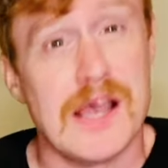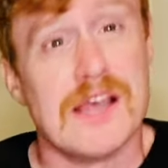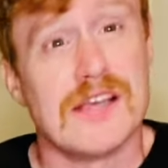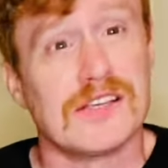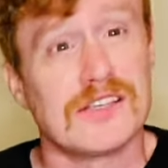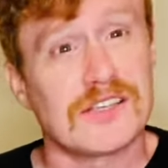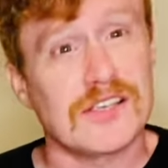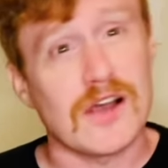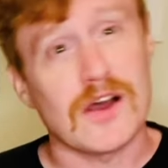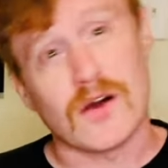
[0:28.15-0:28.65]

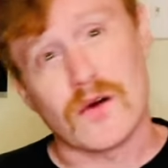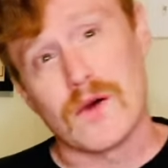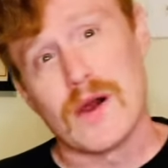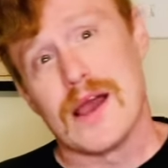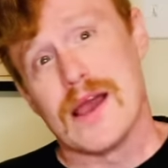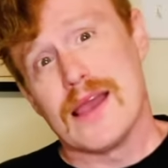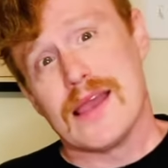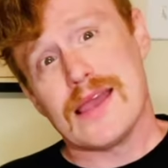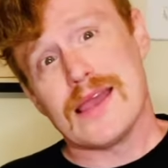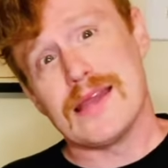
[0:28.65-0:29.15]
So,
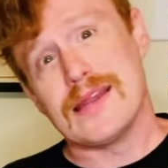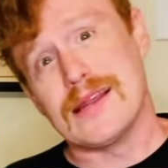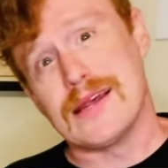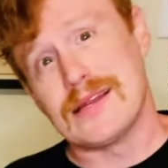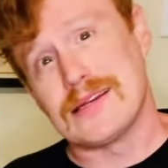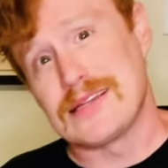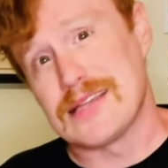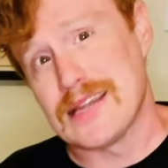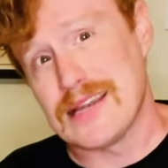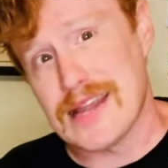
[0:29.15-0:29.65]
in
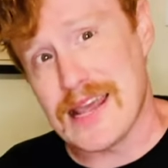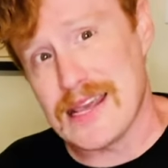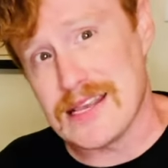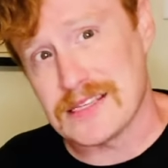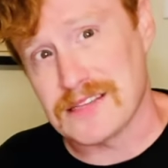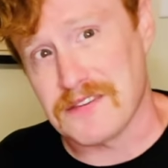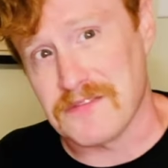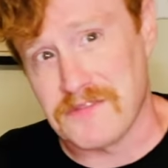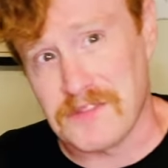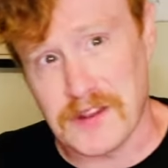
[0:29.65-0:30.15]

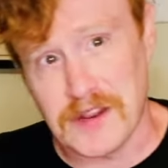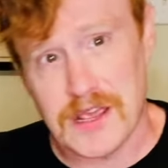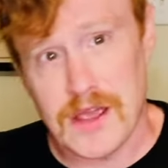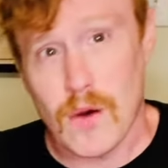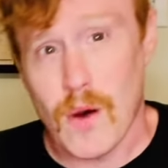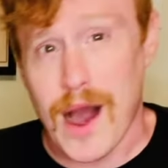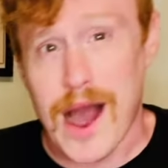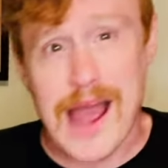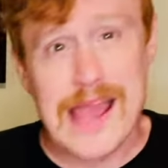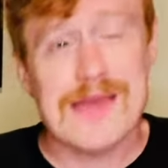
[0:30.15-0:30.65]
today's
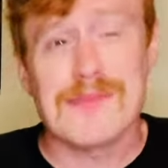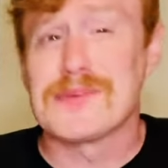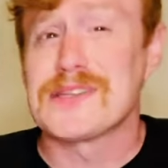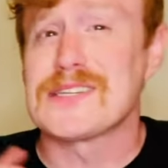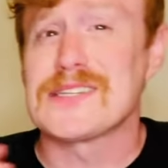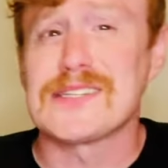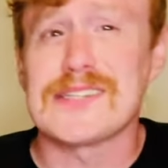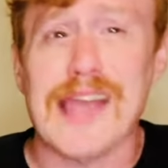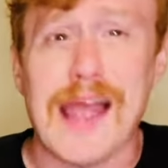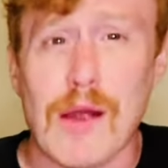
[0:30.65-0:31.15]
video, I am
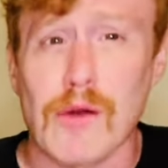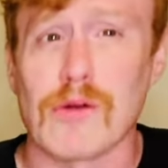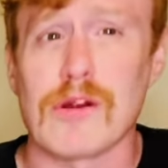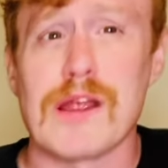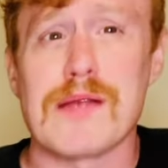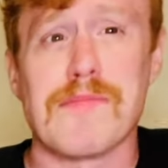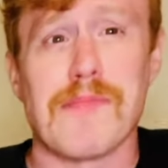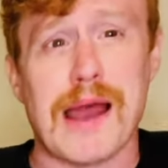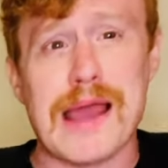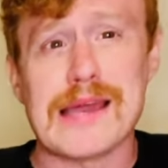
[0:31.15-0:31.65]

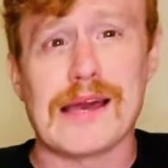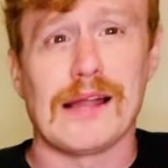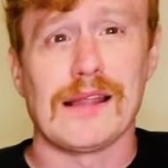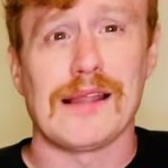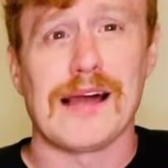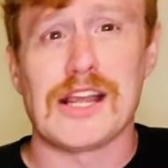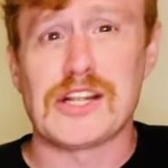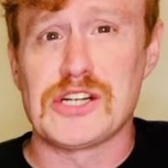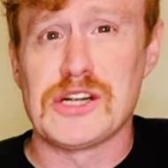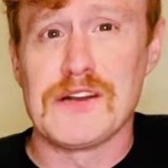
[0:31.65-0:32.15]
scouring my
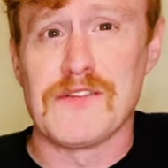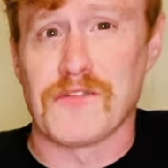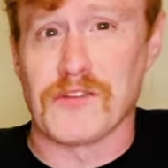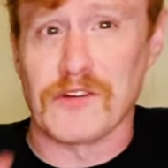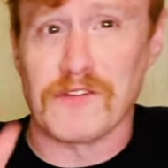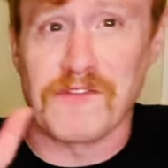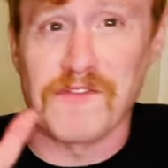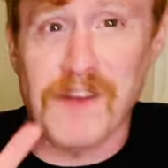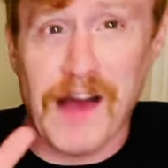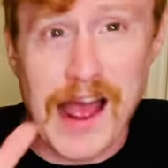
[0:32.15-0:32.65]
collection for
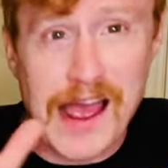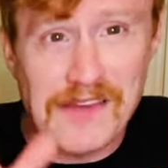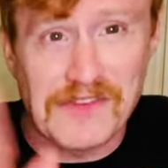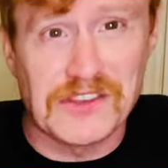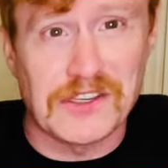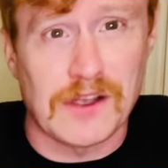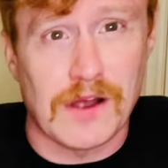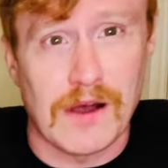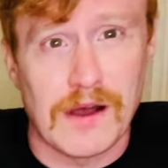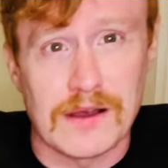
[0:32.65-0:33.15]
five
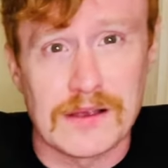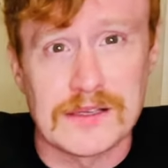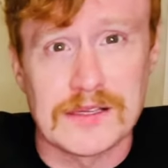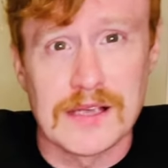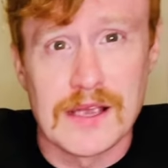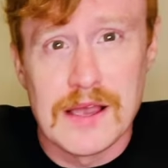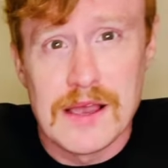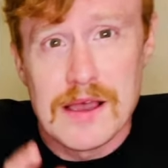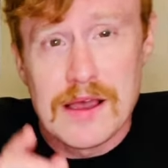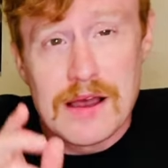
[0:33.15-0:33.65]
songs
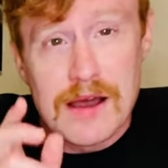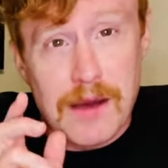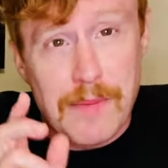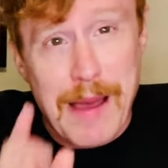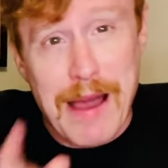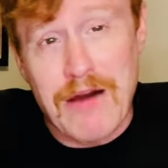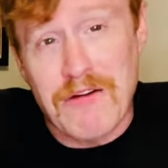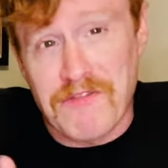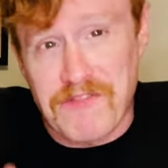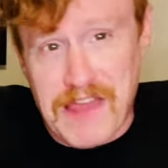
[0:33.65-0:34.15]

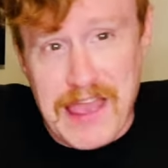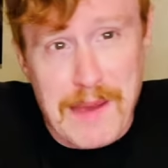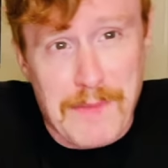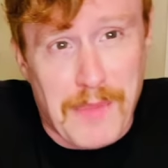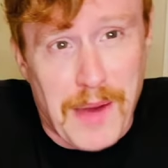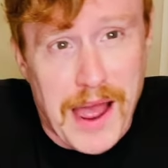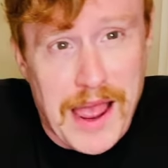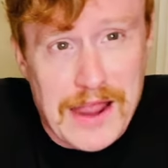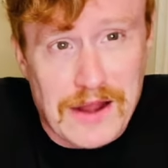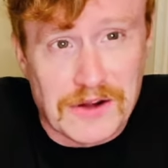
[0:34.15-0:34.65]
about
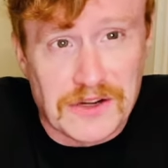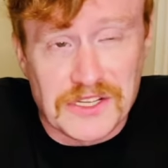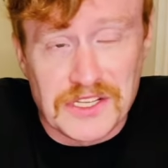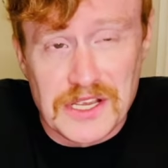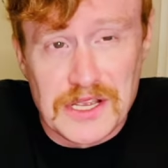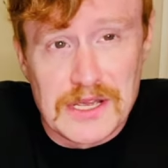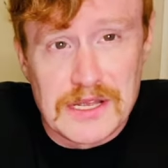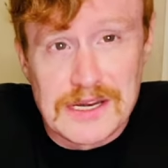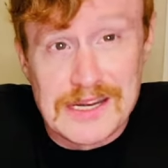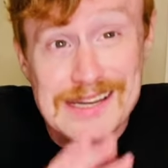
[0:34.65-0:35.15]
vampires,
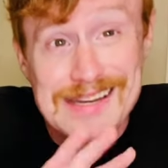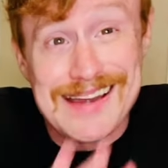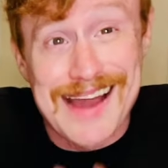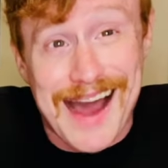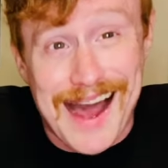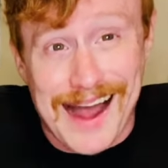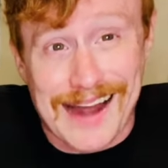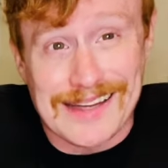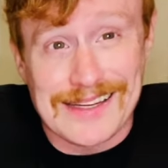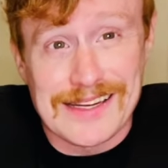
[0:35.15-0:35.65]

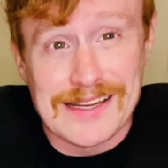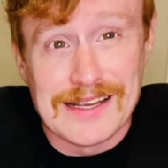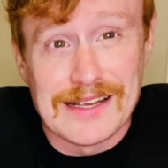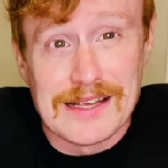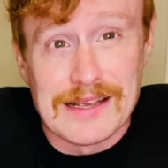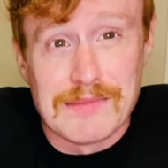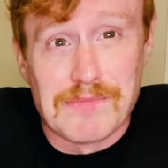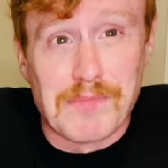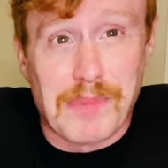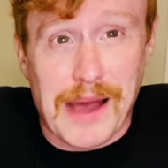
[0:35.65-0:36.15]
not
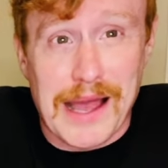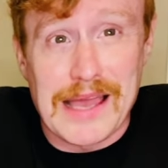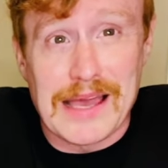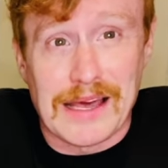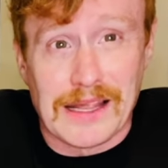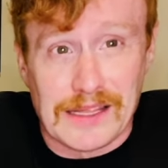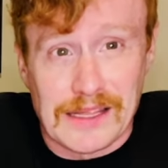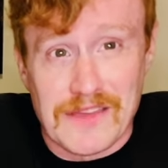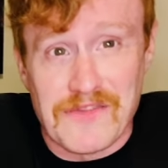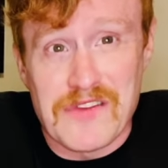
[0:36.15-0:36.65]
by
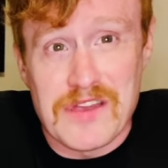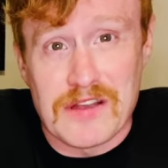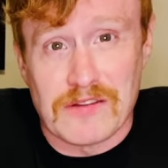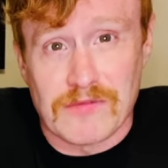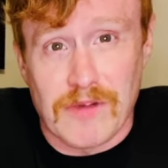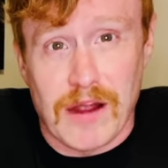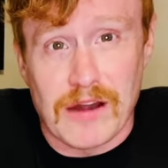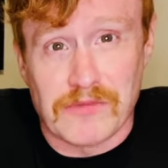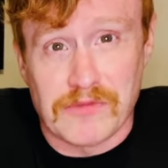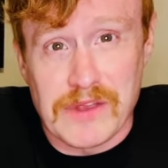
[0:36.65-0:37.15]
Olivia
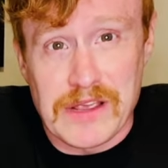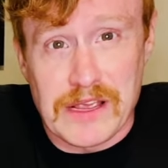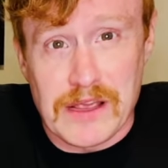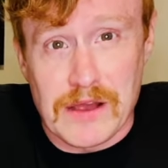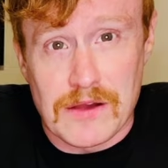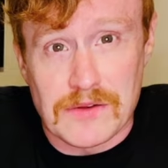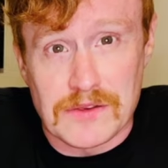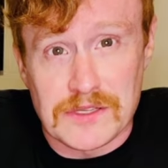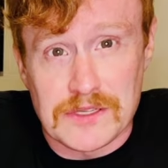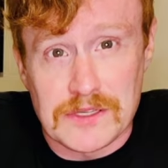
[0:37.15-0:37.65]

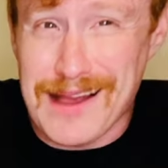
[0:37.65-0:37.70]
Rodrigo.